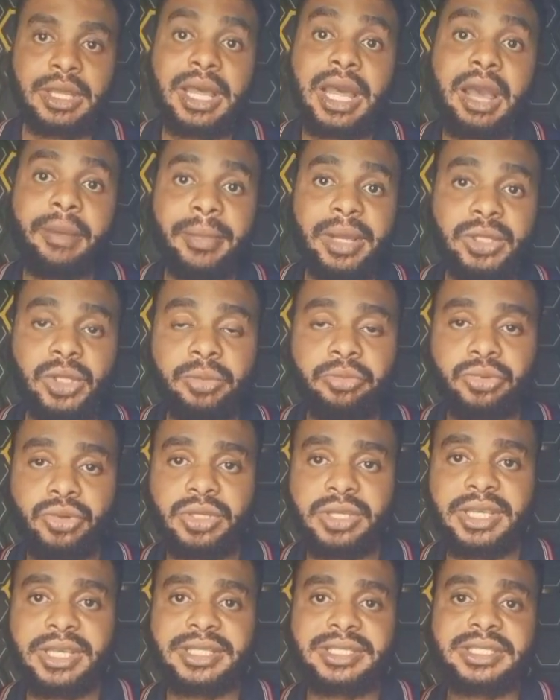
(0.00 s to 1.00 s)
Amanda
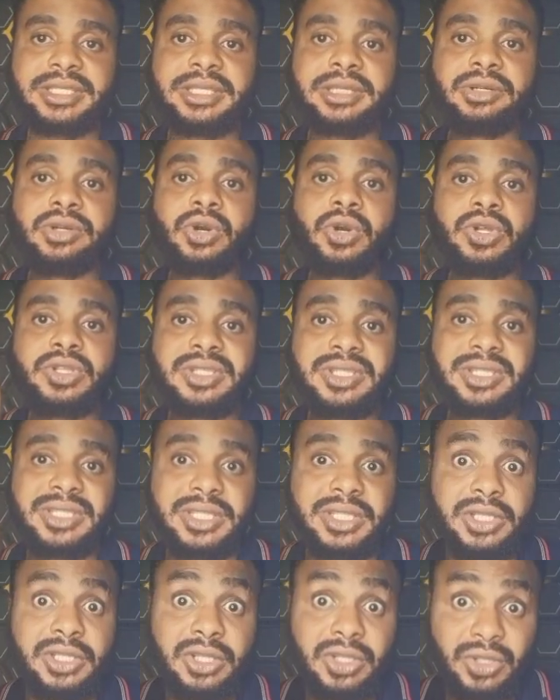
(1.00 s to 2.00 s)
Broja still
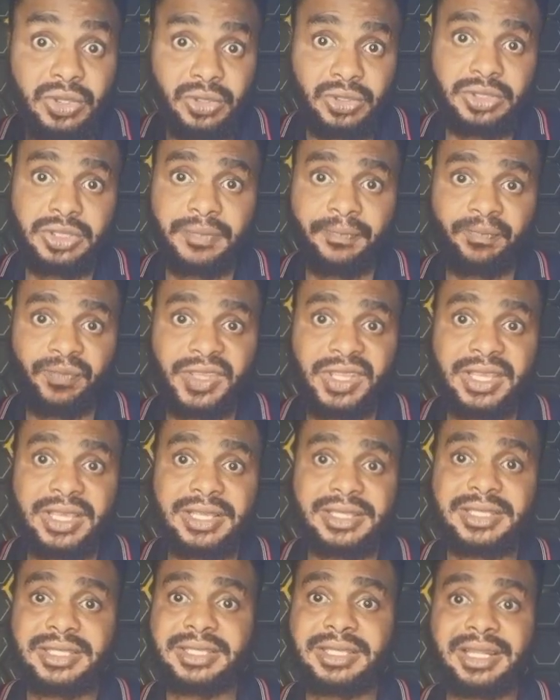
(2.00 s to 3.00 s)
continues
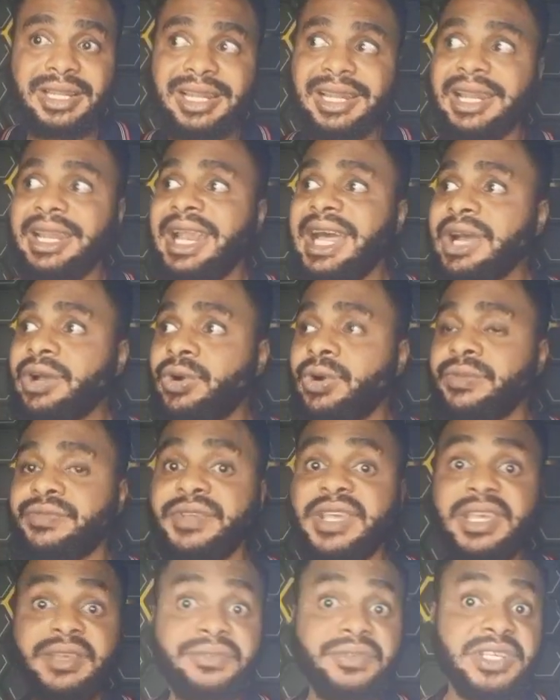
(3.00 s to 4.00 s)
his lack of
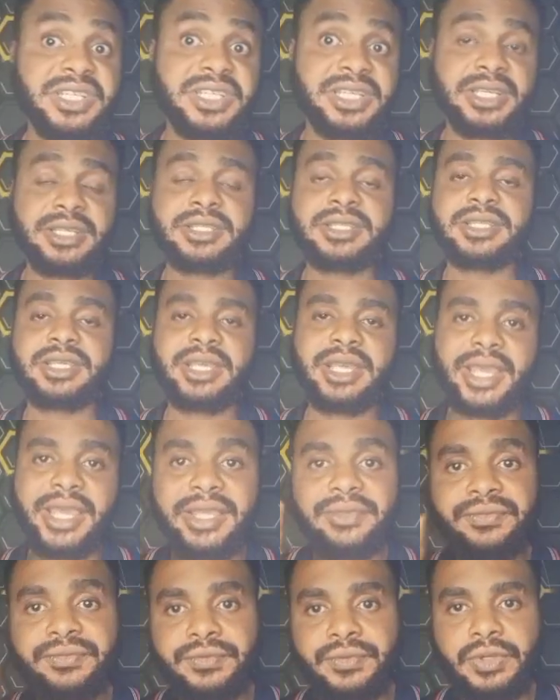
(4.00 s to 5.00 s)
efficiency
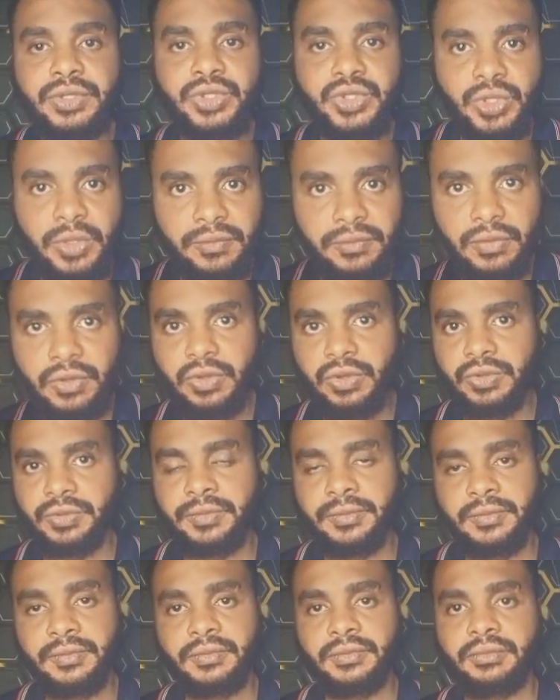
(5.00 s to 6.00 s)
in front of
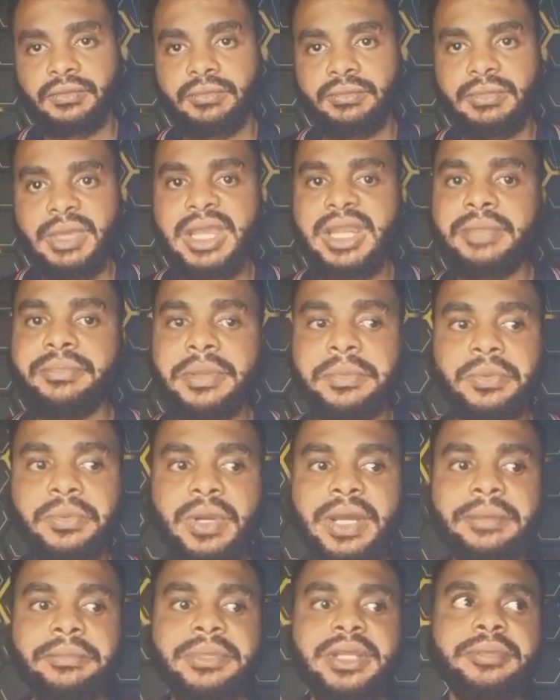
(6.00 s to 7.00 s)
goal. Many people
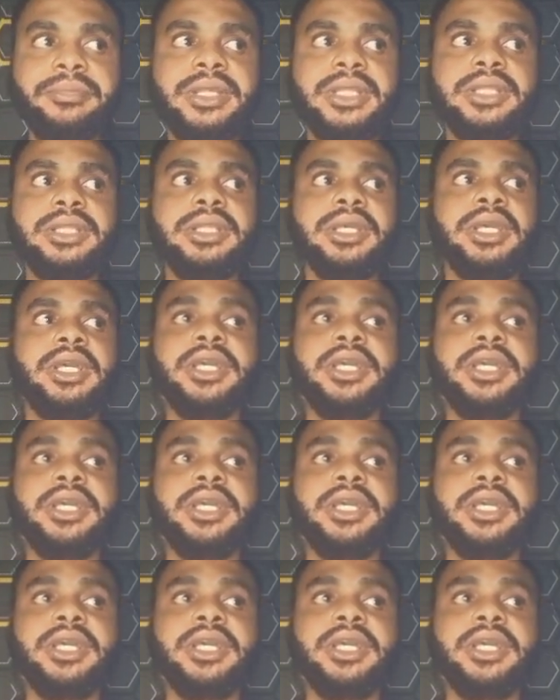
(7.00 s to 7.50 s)
are blaming